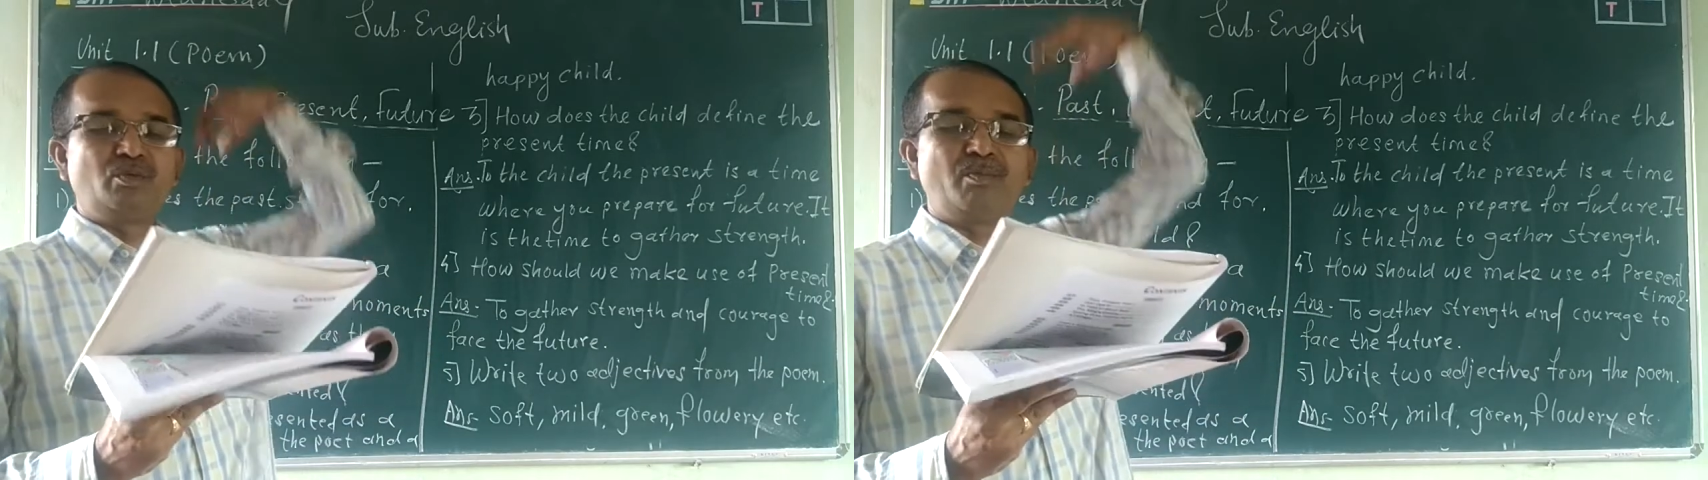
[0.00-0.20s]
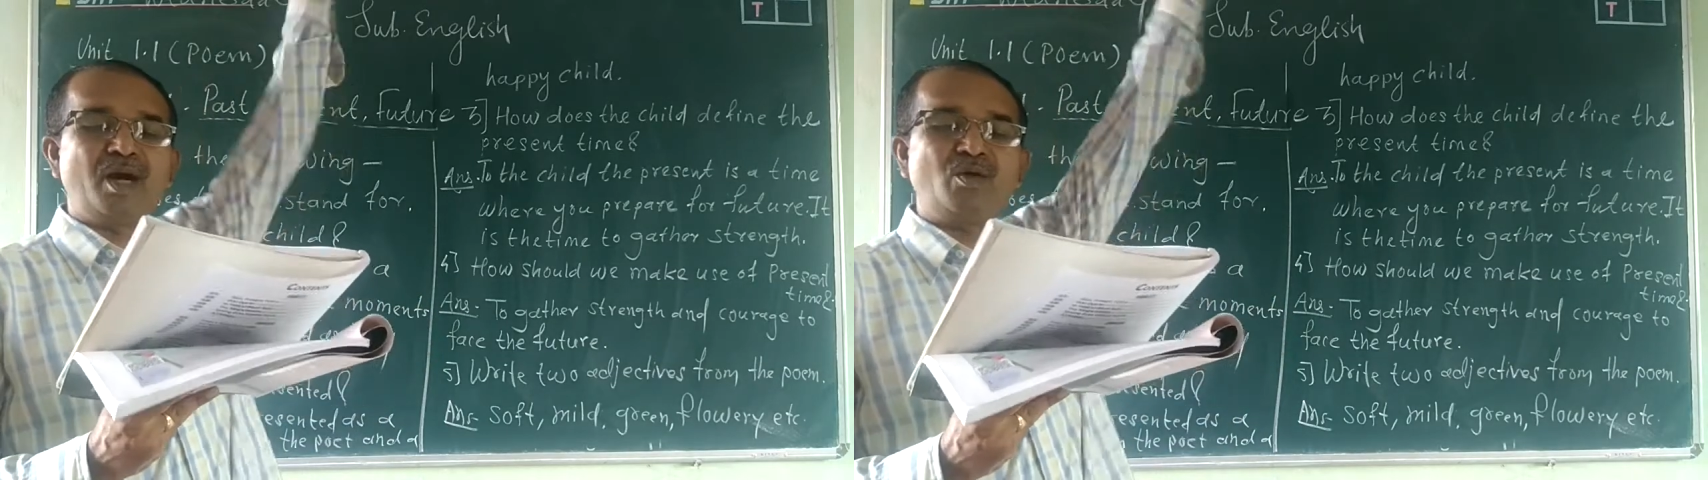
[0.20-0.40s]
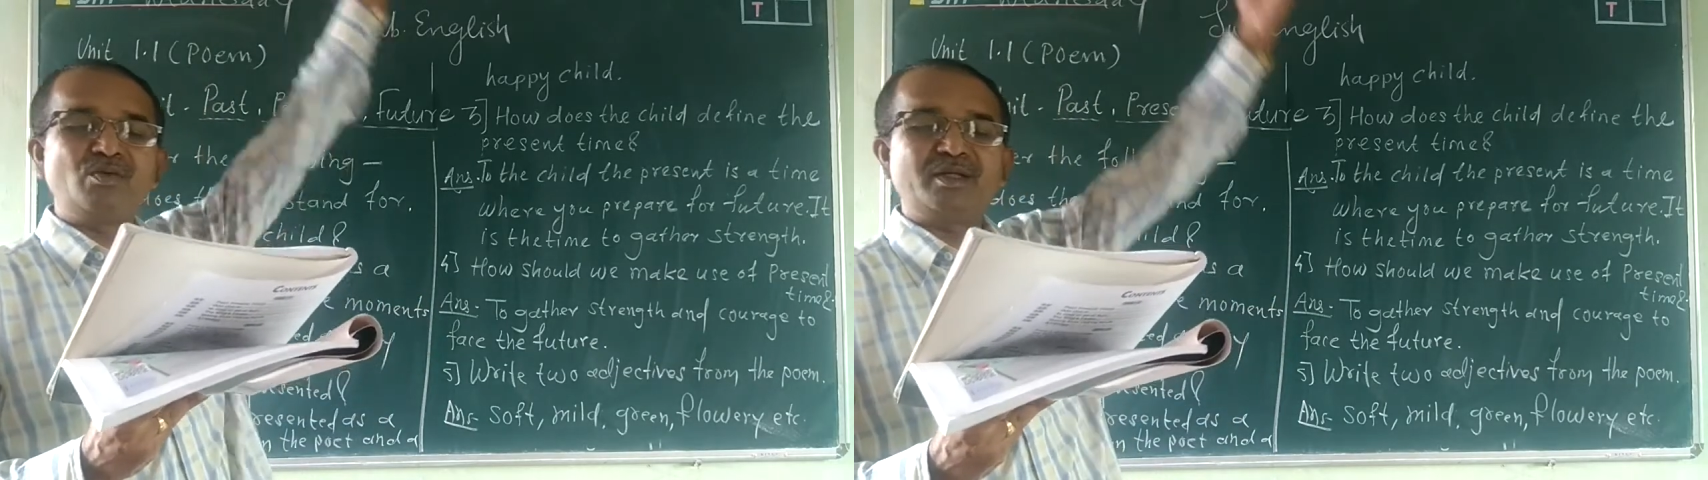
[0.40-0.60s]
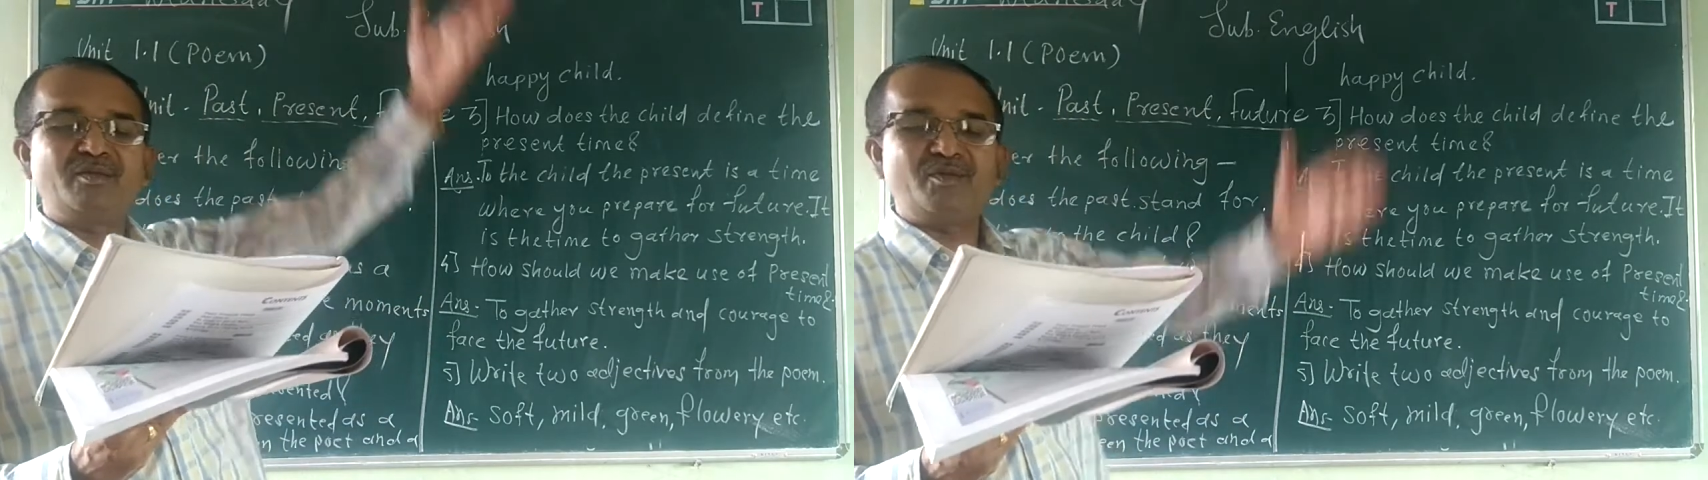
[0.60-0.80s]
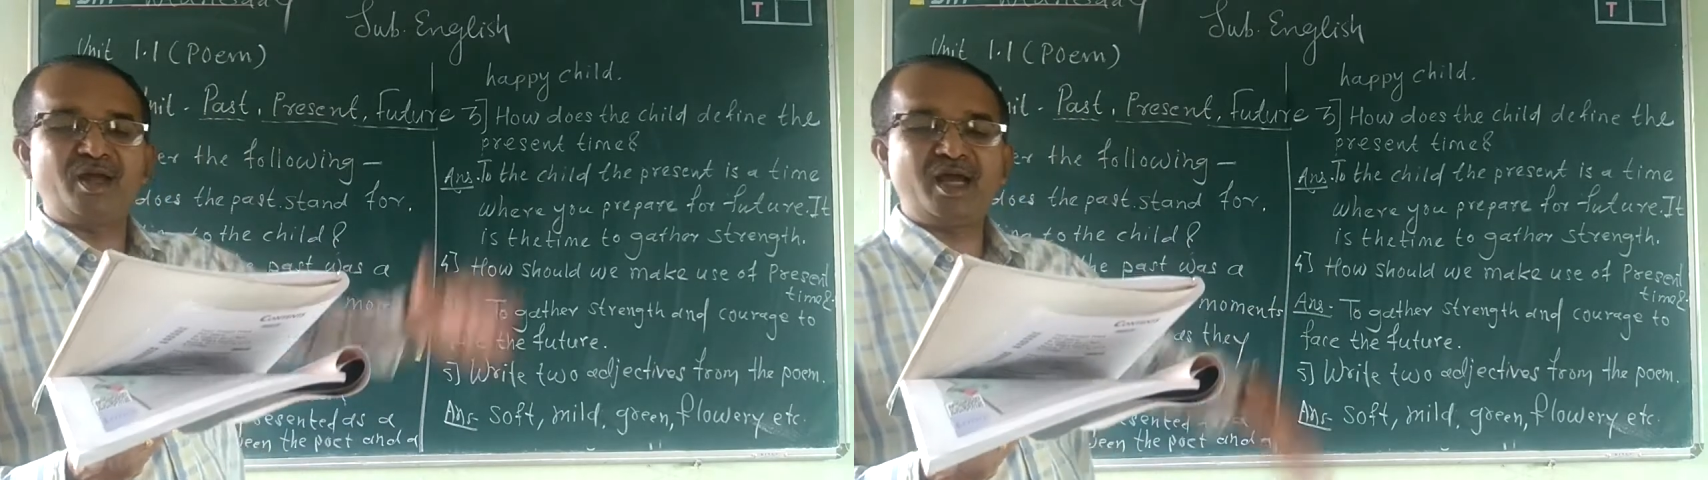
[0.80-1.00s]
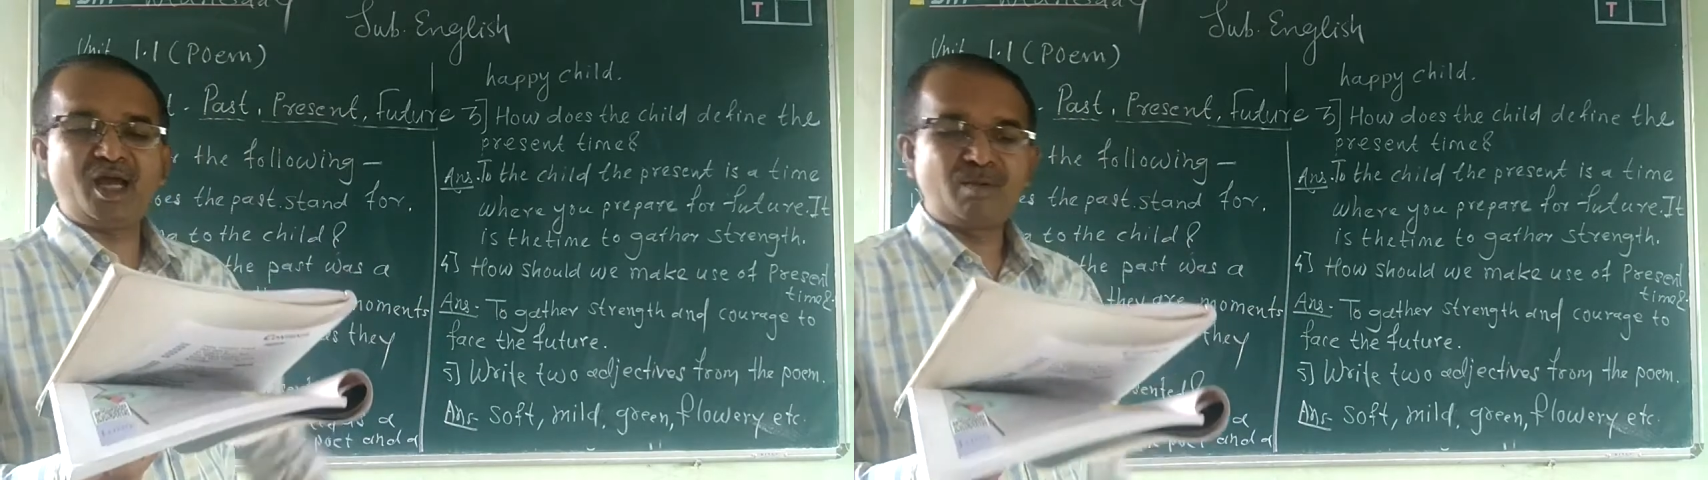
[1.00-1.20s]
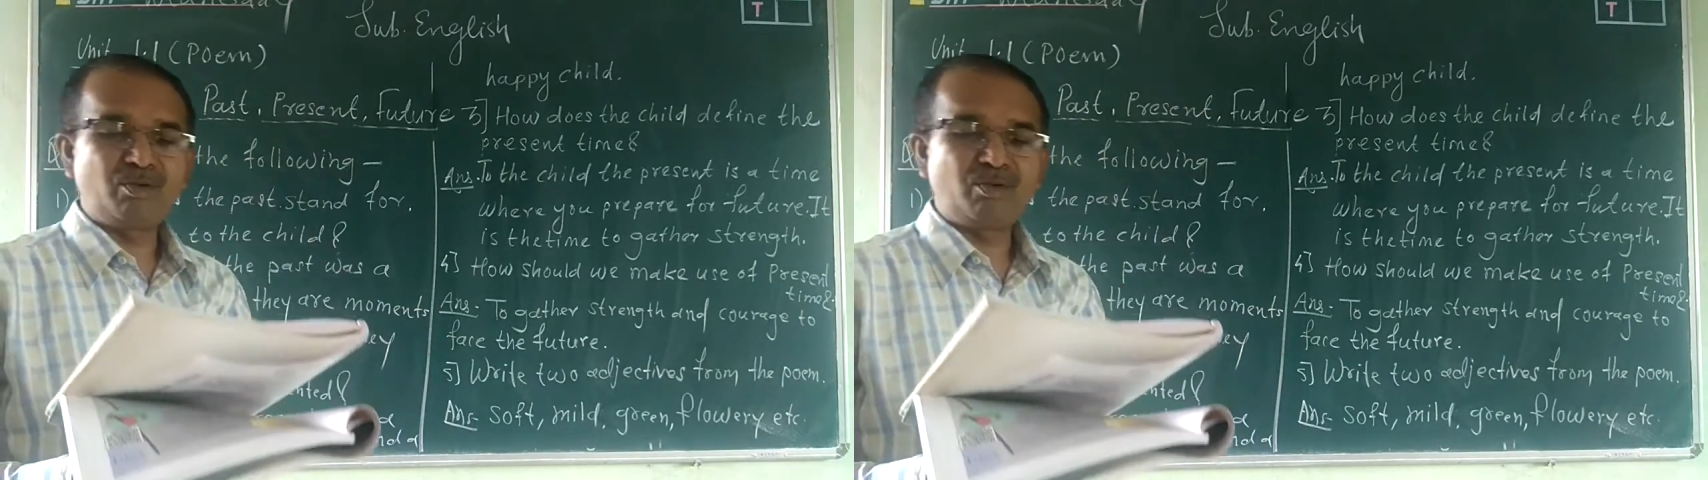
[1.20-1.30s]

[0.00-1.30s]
to mount and fly